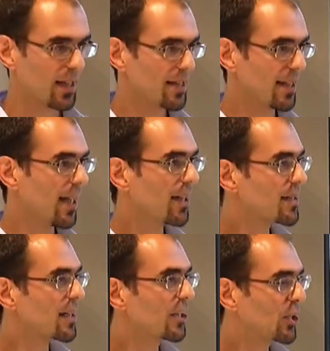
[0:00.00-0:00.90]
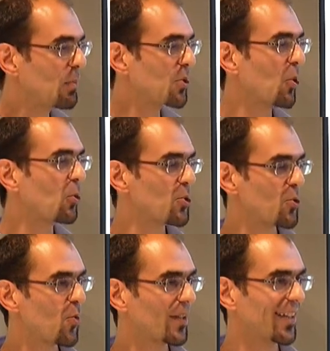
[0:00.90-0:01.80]
say a startup shows
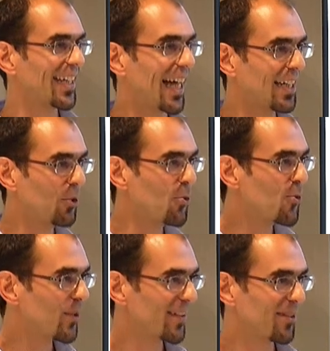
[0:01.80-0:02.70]
you what they can do,